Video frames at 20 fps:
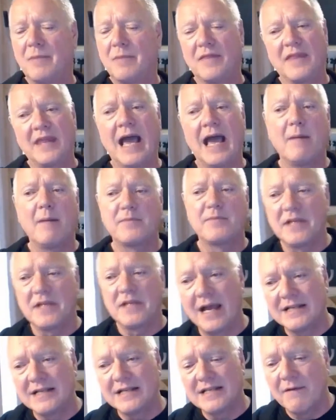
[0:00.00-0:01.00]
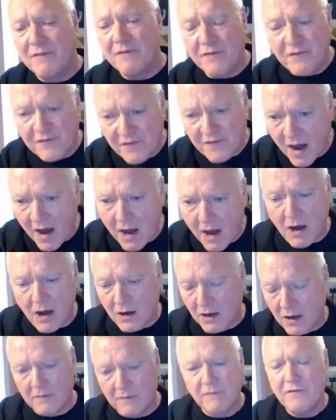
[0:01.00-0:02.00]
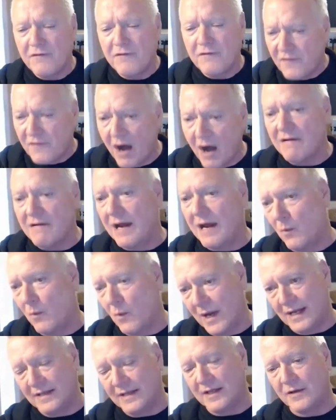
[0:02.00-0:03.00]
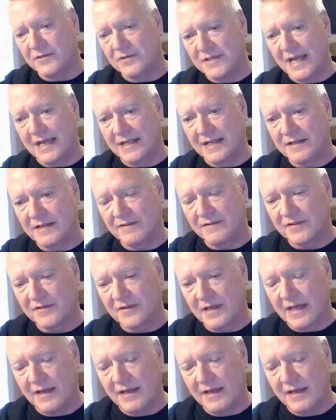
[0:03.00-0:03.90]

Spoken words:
but the upsides have far outweighed those negatives.